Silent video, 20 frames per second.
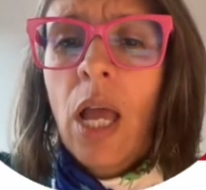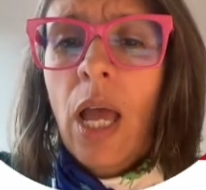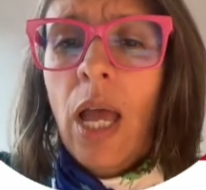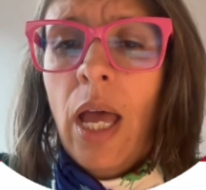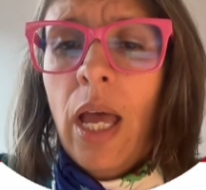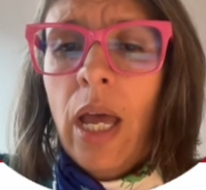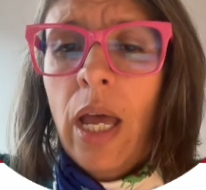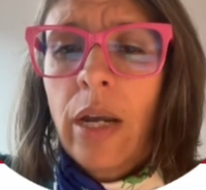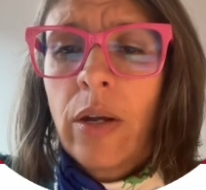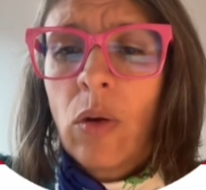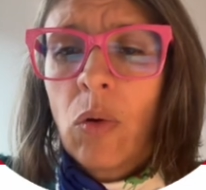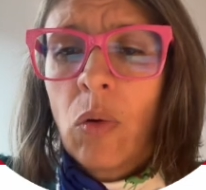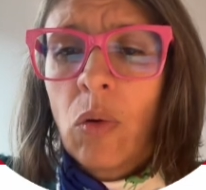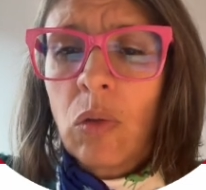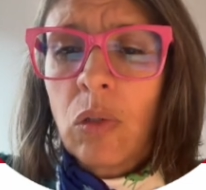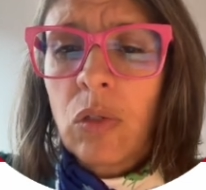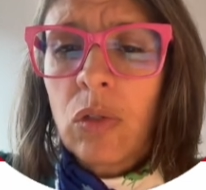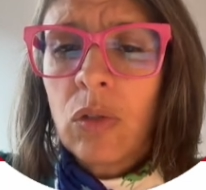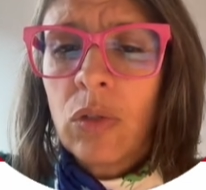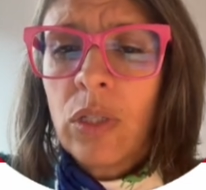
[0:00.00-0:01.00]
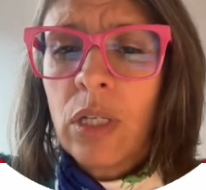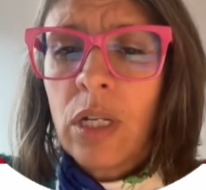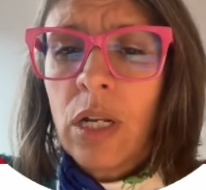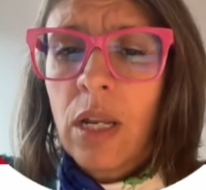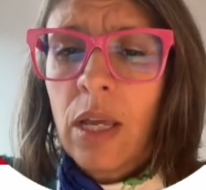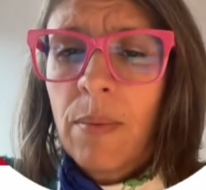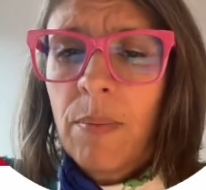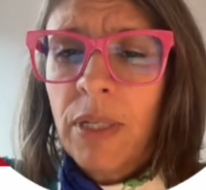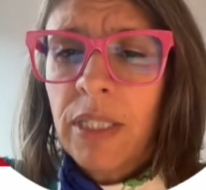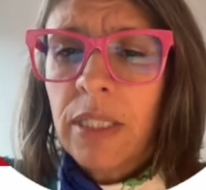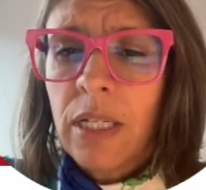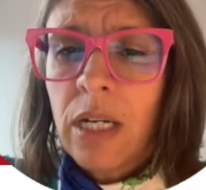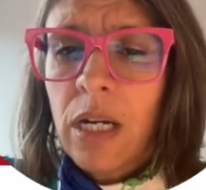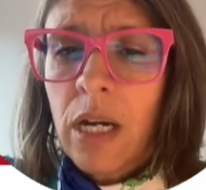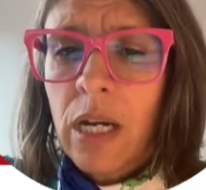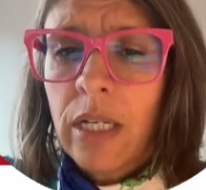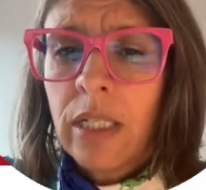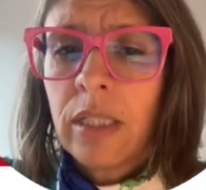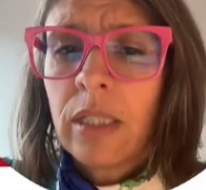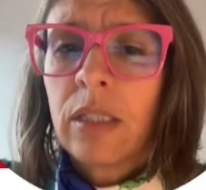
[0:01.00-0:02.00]
and also the
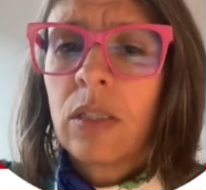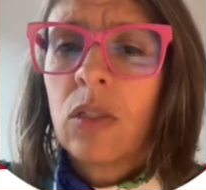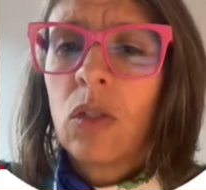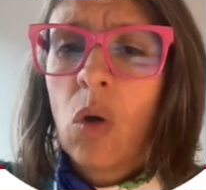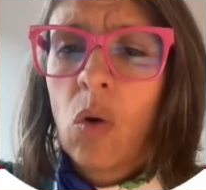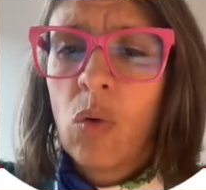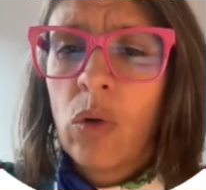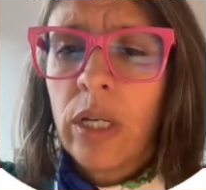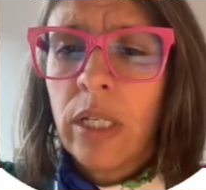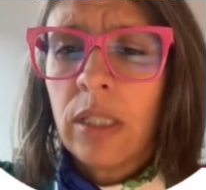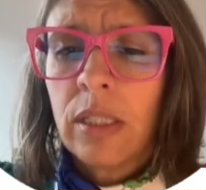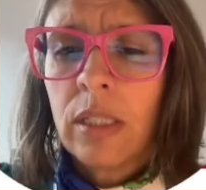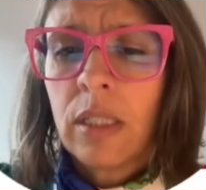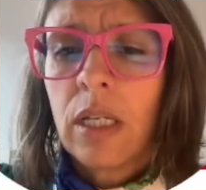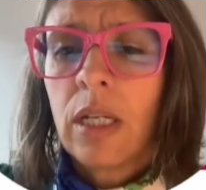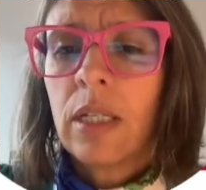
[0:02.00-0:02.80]
lemmatized tokens